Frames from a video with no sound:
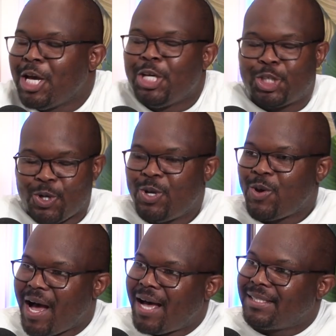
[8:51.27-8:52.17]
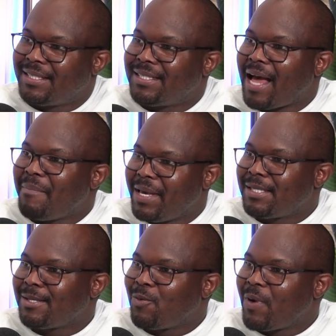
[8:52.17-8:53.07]
surely your aunt did
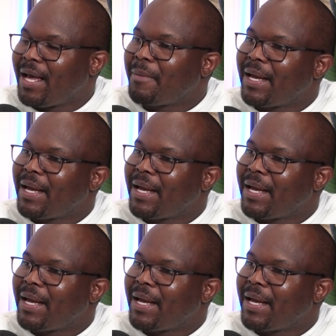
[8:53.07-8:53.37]
amazing work.